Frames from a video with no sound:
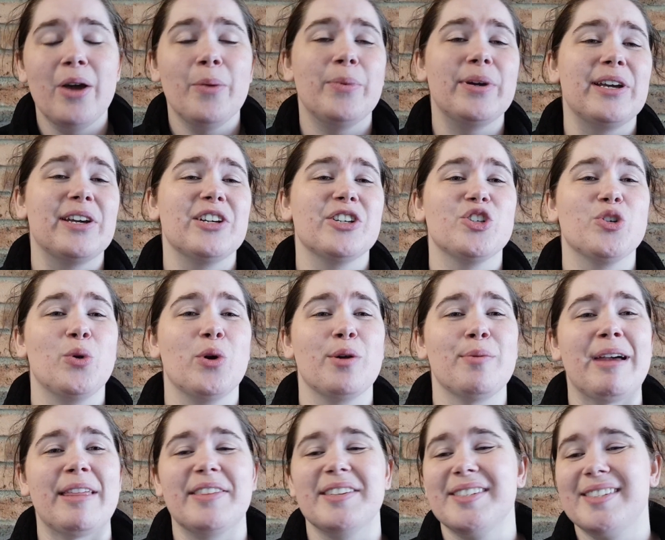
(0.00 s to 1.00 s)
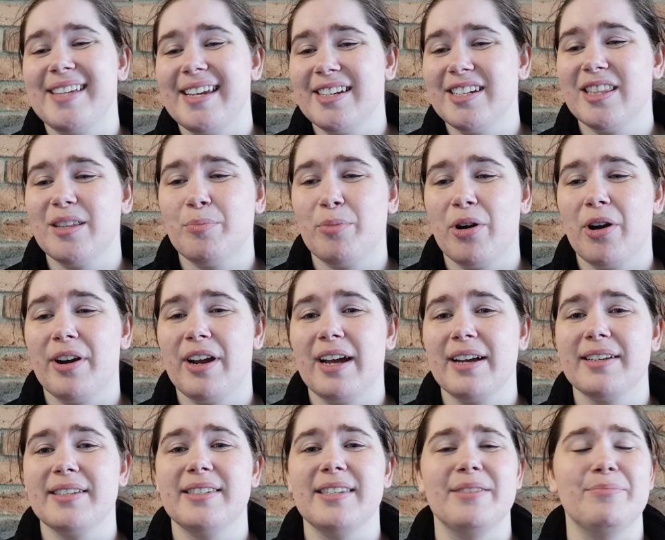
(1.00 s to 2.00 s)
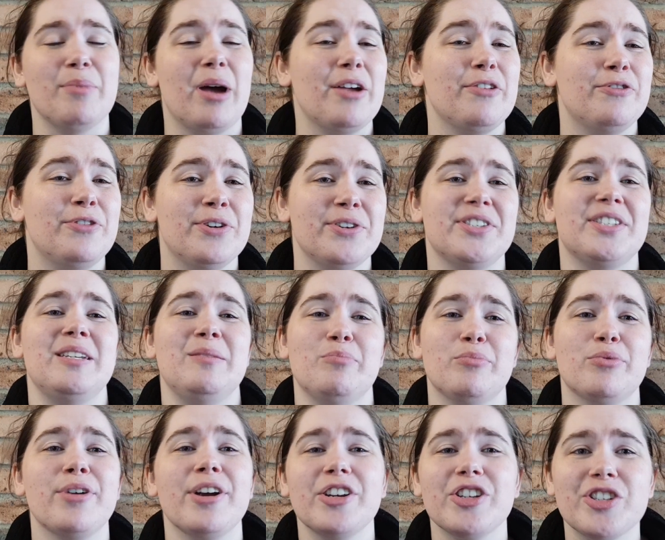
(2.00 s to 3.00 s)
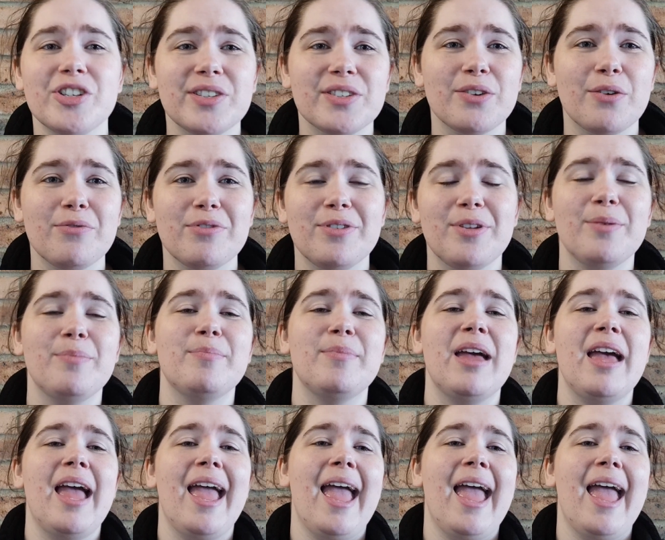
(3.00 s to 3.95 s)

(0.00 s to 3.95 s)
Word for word: We're going to talk about the scent of the products and my first impressions of them